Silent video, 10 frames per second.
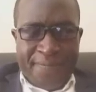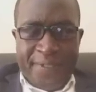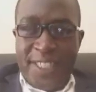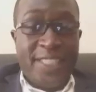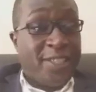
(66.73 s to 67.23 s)

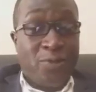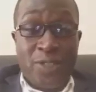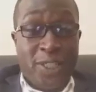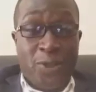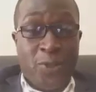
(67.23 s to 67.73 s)
It is
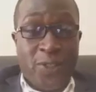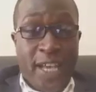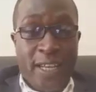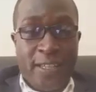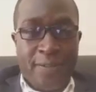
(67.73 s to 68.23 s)
really so
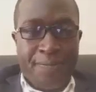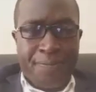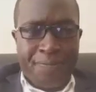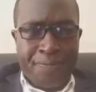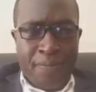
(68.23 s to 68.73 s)
sad.
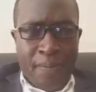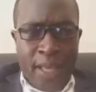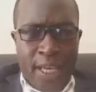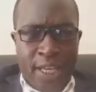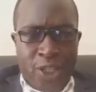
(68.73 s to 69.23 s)

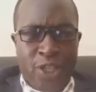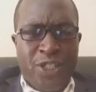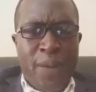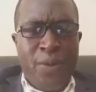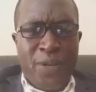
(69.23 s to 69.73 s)

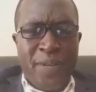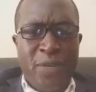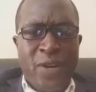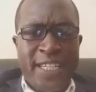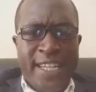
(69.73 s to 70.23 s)
Someone may
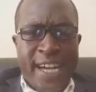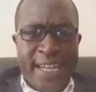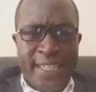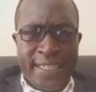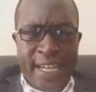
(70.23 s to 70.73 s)
wonder
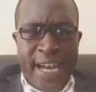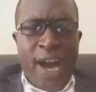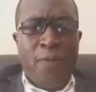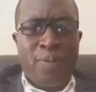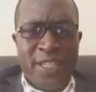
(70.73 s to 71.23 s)

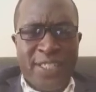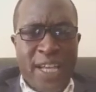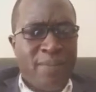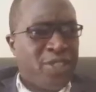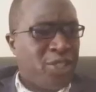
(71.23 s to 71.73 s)
how police
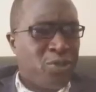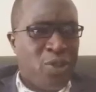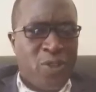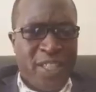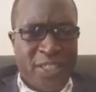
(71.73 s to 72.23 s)
comes into
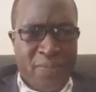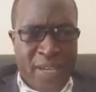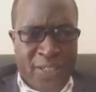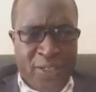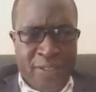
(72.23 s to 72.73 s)
all this
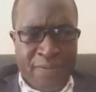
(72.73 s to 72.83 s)
mess.